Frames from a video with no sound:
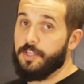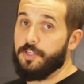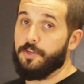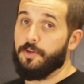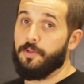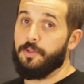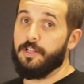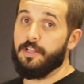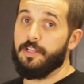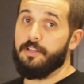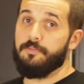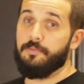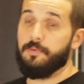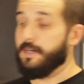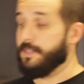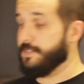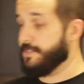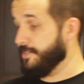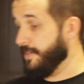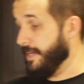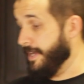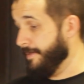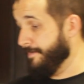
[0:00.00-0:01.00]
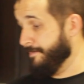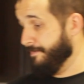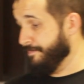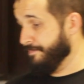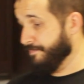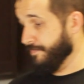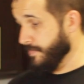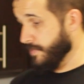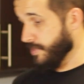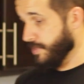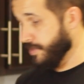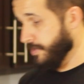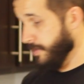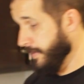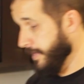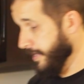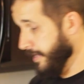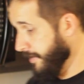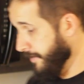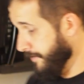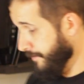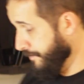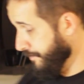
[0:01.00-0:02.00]
You only live once, right? So here we
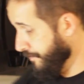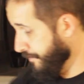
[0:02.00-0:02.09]
go.